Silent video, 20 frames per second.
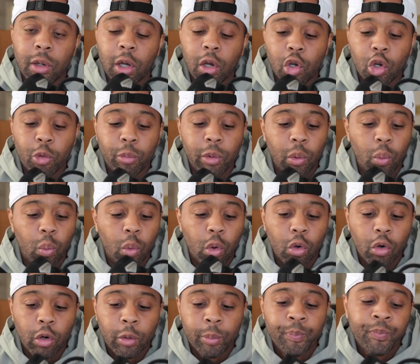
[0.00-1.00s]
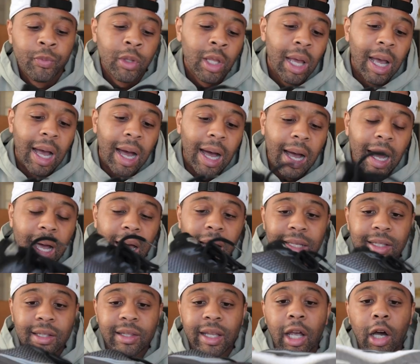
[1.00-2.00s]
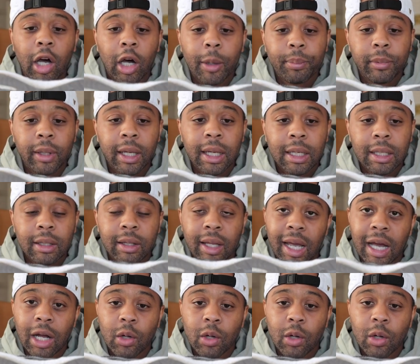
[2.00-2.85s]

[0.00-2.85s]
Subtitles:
a little bit warm. I like that they updated the